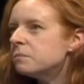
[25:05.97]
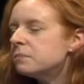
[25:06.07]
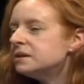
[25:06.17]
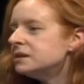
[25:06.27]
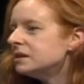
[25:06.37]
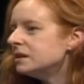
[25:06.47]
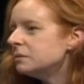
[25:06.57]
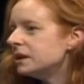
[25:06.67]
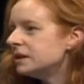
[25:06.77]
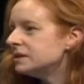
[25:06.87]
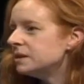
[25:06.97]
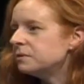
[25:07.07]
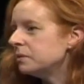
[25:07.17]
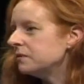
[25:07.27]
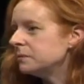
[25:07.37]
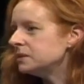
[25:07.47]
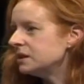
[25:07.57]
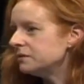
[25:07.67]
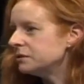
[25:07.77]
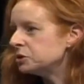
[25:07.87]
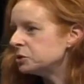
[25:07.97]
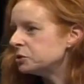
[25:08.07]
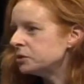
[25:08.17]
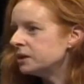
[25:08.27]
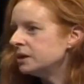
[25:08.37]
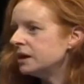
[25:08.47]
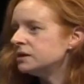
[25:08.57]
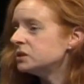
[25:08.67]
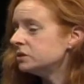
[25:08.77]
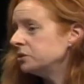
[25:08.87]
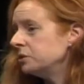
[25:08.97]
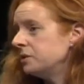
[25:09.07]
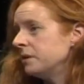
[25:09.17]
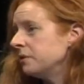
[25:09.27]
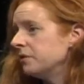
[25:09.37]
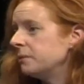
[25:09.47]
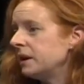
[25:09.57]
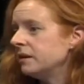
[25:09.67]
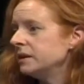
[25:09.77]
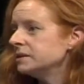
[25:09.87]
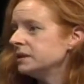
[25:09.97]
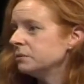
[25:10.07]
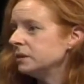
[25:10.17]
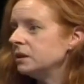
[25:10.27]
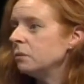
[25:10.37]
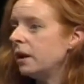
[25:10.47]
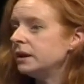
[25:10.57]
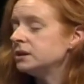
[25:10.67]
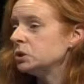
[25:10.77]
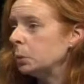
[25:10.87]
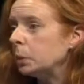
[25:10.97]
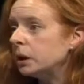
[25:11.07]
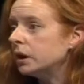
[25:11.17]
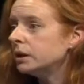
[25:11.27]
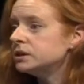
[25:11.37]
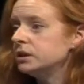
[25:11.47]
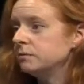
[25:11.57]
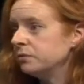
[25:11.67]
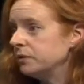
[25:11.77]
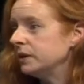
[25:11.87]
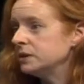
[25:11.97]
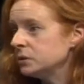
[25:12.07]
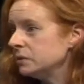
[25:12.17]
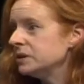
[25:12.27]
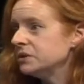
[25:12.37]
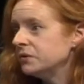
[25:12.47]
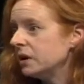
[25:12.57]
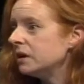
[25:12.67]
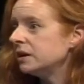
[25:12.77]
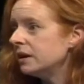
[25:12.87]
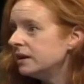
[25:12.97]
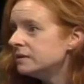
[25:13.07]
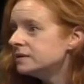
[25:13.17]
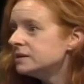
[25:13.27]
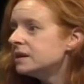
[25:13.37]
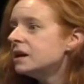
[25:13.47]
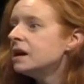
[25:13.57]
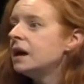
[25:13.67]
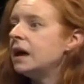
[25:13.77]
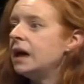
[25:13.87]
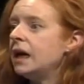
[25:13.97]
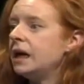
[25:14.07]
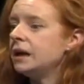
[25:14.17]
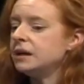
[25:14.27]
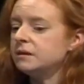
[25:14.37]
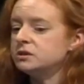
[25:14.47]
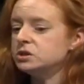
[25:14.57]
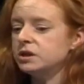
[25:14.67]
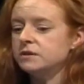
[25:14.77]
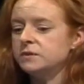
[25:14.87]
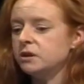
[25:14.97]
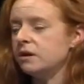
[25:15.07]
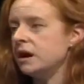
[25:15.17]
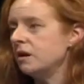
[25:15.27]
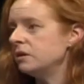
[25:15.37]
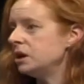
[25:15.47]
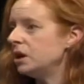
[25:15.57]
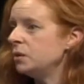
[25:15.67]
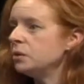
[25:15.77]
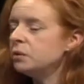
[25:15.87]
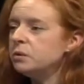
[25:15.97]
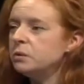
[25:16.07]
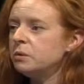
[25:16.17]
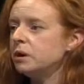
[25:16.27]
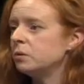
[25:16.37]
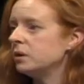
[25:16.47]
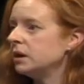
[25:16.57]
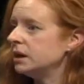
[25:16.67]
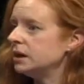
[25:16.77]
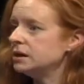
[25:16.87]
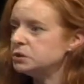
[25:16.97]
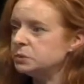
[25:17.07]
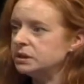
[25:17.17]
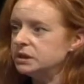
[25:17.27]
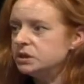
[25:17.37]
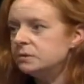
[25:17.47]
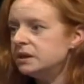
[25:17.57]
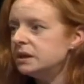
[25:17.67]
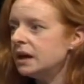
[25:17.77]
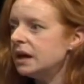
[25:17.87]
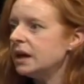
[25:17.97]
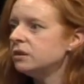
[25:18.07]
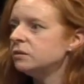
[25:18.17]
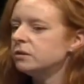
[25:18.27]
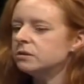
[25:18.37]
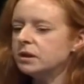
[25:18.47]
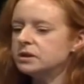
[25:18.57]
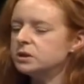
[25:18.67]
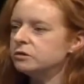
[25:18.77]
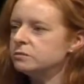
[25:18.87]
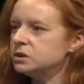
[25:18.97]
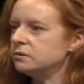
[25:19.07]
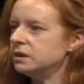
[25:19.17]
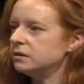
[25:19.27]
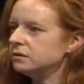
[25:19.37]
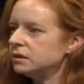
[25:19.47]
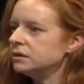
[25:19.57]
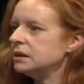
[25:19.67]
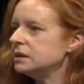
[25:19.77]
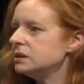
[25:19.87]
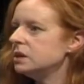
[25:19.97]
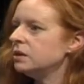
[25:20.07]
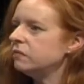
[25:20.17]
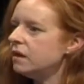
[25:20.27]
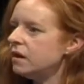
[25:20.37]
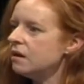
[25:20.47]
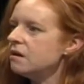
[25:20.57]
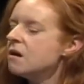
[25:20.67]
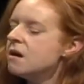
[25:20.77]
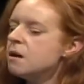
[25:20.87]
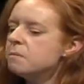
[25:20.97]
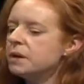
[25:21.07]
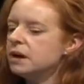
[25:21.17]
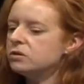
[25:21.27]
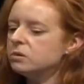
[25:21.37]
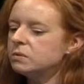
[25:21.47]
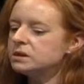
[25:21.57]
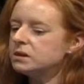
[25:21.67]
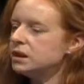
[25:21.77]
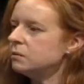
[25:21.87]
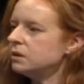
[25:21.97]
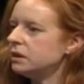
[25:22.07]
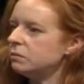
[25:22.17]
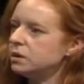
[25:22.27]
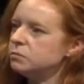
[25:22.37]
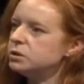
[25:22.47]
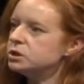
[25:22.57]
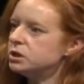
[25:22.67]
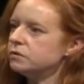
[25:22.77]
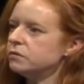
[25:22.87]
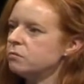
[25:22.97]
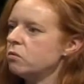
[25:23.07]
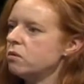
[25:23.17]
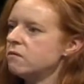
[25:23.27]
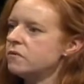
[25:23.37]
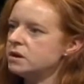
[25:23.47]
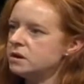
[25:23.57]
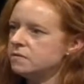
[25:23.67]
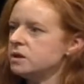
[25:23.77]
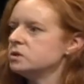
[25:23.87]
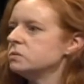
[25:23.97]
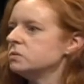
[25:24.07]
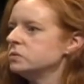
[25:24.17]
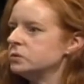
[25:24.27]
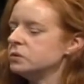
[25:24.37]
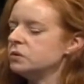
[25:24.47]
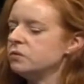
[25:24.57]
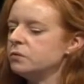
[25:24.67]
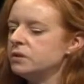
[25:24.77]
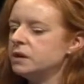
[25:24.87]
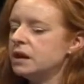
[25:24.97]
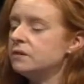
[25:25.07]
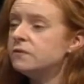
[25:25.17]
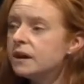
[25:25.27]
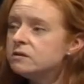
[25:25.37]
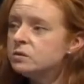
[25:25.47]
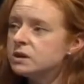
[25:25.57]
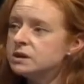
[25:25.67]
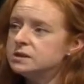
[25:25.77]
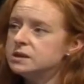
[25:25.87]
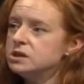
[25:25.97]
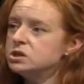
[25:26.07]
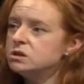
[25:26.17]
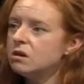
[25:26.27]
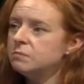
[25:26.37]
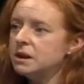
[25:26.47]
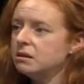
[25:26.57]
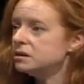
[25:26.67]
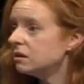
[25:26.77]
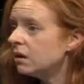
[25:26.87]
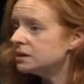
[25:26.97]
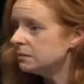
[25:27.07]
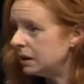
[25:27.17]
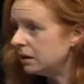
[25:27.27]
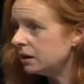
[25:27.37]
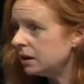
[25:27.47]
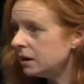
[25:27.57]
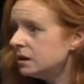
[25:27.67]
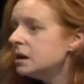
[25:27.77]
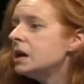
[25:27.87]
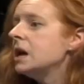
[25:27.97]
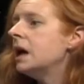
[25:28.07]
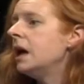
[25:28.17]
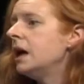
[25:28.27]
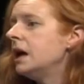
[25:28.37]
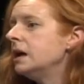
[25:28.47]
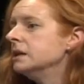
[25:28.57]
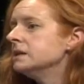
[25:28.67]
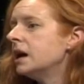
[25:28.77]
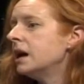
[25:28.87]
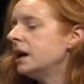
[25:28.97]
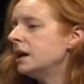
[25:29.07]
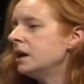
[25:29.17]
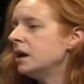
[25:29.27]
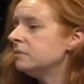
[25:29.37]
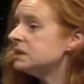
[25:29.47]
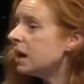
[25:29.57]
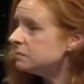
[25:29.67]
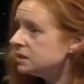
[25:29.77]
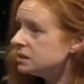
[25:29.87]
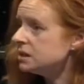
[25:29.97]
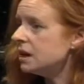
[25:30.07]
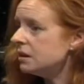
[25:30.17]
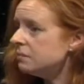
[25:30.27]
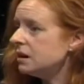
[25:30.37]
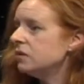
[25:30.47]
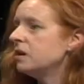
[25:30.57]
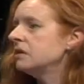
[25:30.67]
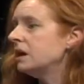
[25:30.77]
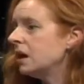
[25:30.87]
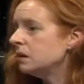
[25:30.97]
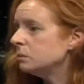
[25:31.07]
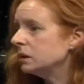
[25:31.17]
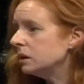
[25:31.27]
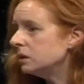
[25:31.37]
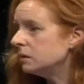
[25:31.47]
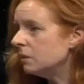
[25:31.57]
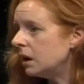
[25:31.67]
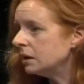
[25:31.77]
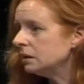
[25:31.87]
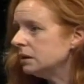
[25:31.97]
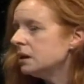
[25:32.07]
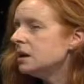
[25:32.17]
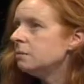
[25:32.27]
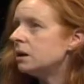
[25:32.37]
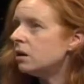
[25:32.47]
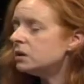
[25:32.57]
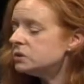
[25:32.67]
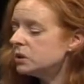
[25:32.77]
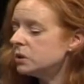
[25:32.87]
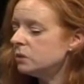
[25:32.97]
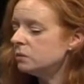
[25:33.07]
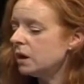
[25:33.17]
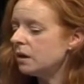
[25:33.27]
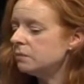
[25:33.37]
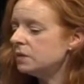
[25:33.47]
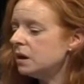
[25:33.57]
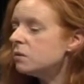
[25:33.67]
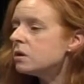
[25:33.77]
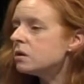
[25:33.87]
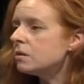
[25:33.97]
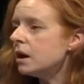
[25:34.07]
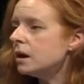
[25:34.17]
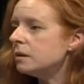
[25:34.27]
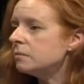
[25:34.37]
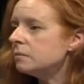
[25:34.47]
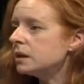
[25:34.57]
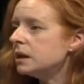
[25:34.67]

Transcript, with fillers: basically, when I stepped away from Stand for Children, I still knew a number of parents that really wanted to work to improve our schools for all kids. And I was trying to figure out, you know, who in Oregon is really doing that. There are lots of groups doing little things here and there, but there wasn't anyone like really pushing for more funding for our schools and so forth. And I had found an organization called Parents Across America, and I um, tapped into them, and I thought they had a really good model. But also, um, they were um,